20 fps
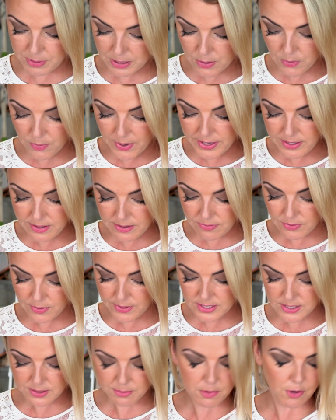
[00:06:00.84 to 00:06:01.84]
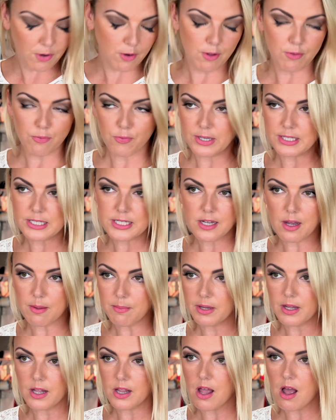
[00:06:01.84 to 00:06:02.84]
be great if you had some girlfriends
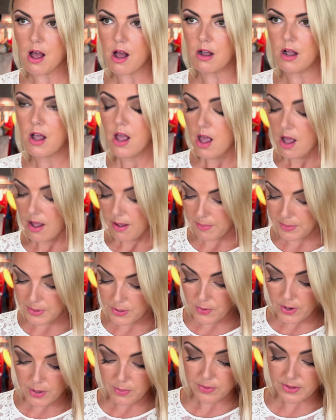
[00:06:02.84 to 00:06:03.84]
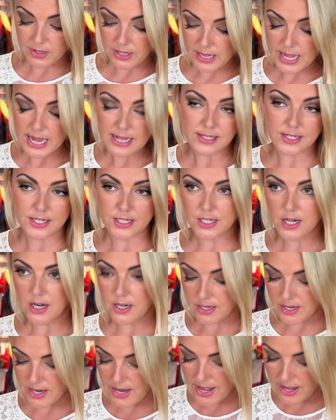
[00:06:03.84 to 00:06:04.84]
coming along. It'd be great with a glass of
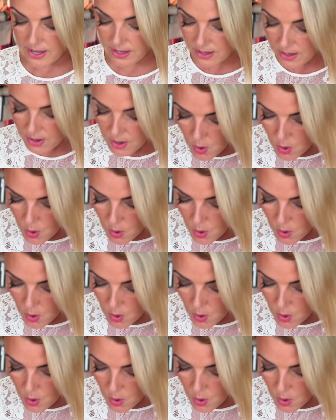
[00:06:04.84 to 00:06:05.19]
Chardonnay